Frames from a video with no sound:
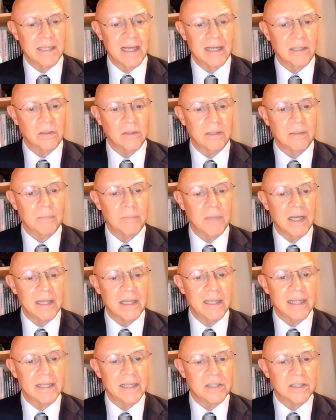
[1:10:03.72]
down my
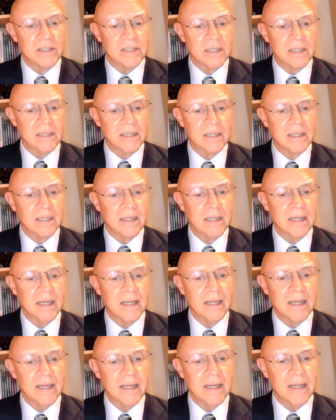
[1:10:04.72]
list.
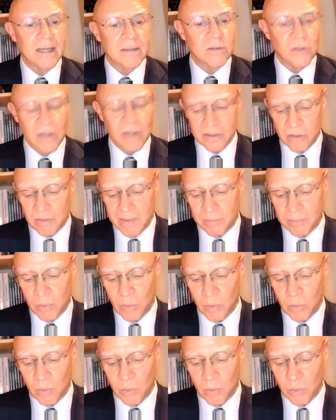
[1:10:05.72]
i trying to remember.